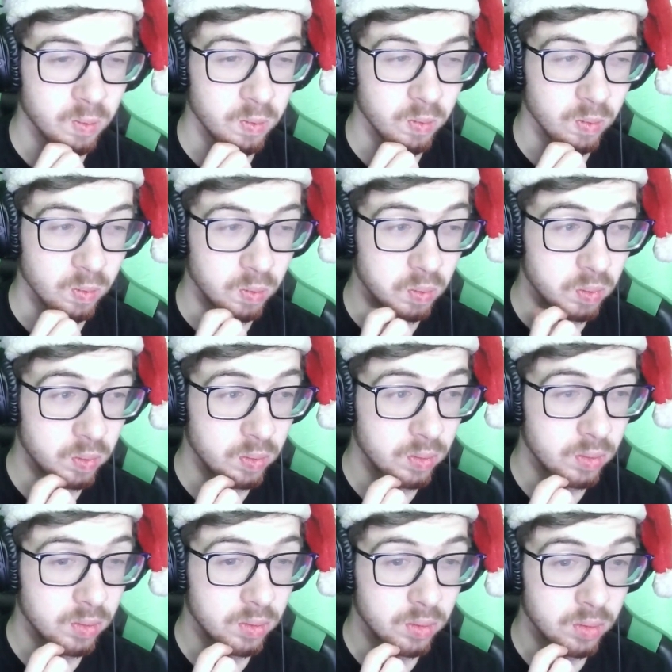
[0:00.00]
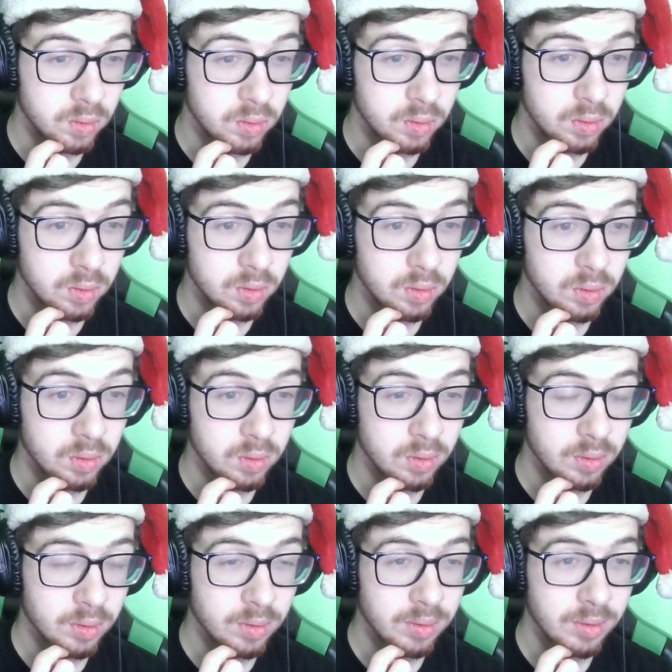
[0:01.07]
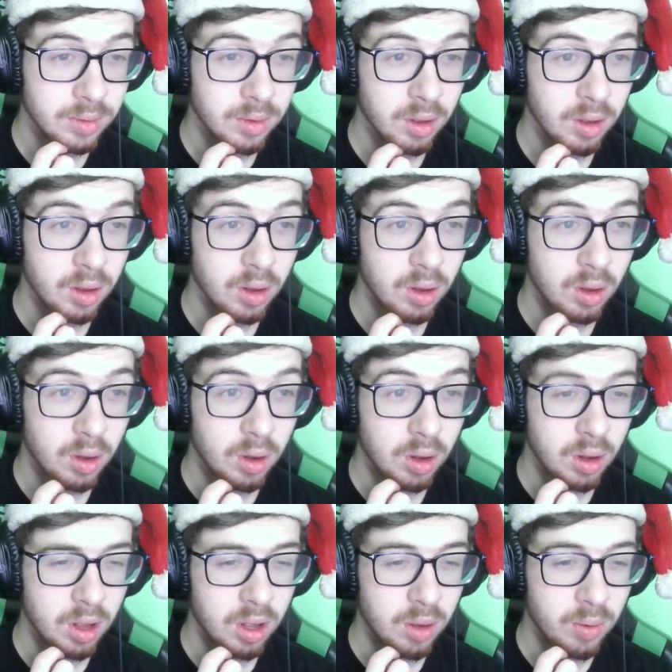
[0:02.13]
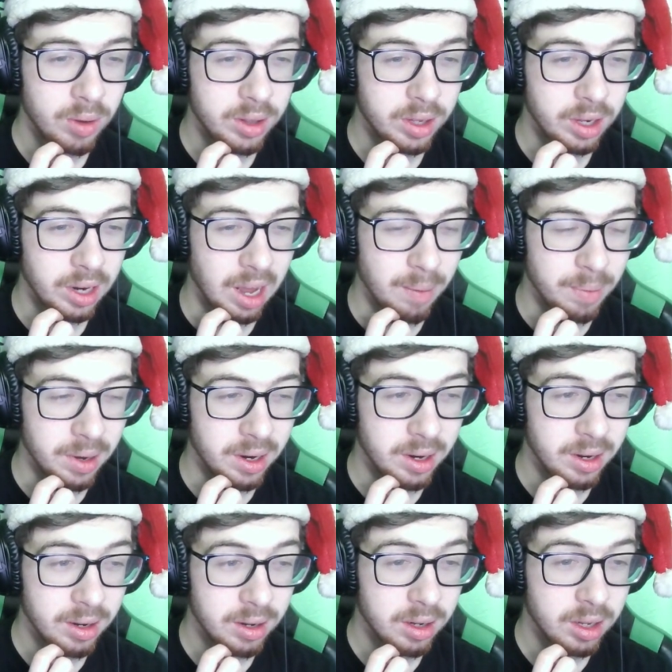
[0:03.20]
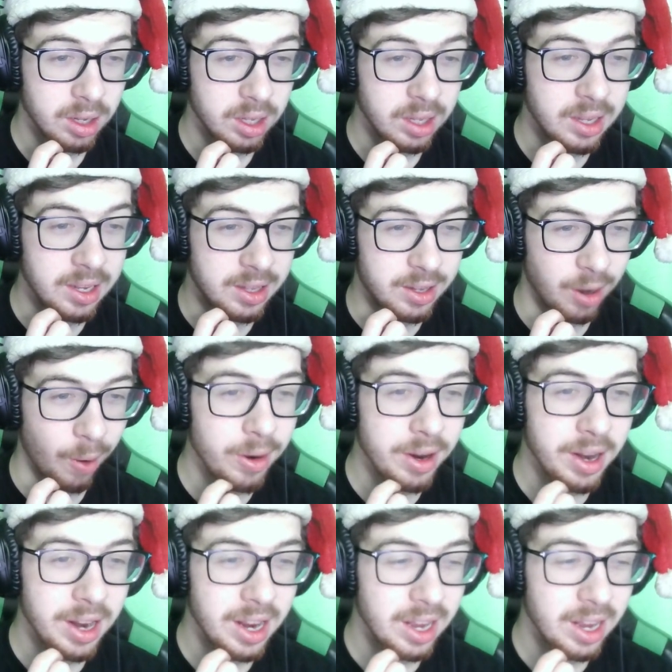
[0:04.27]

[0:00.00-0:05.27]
for us. Next stop. What's going to happen? Eternity.